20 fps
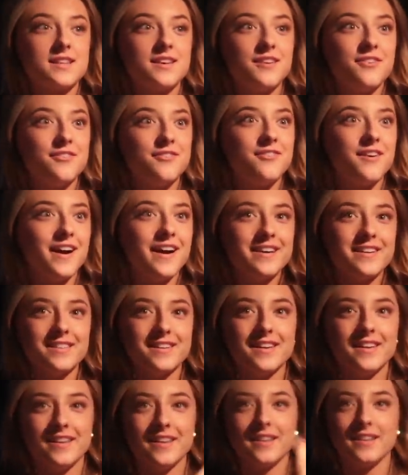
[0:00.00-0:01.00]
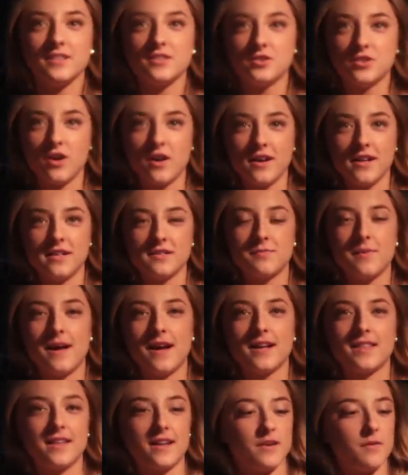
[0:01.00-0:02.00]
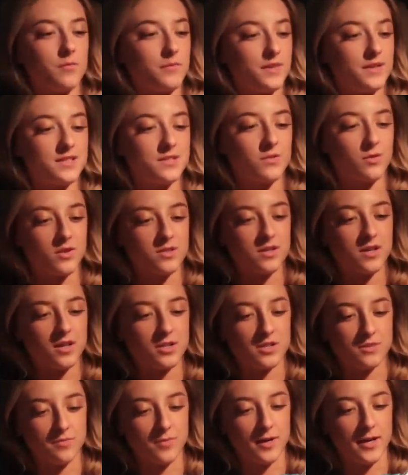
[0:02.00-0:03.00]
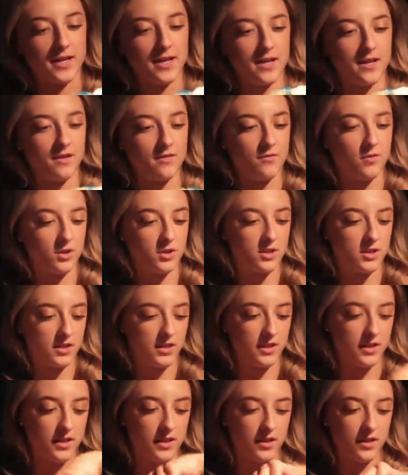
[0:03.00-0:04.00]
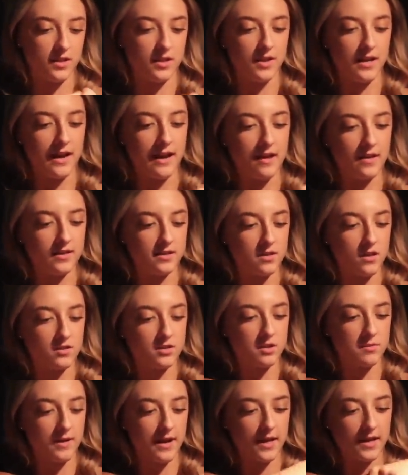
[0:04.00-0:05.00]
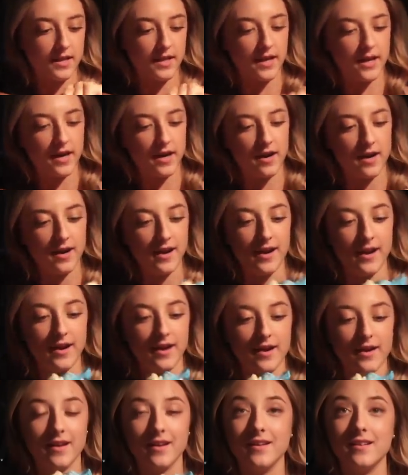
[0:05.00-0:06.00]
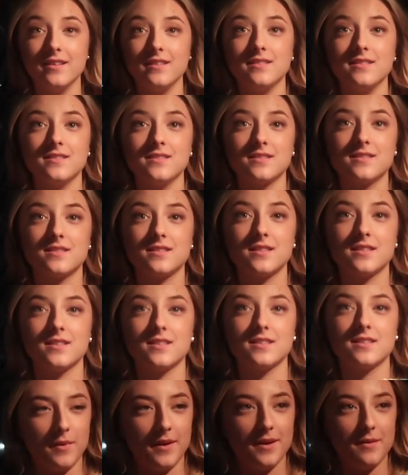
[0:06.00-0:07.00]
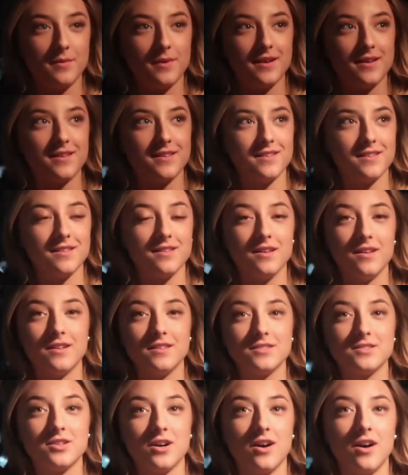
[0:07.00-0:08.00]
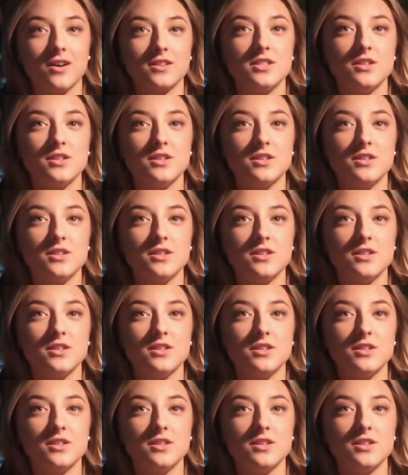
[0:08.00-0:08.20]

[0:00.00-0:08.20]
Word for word: Finally, Johnny is back there. This corsage is breaking, unfortunately. No, Allie's also back there, and there, so we will, will talk on.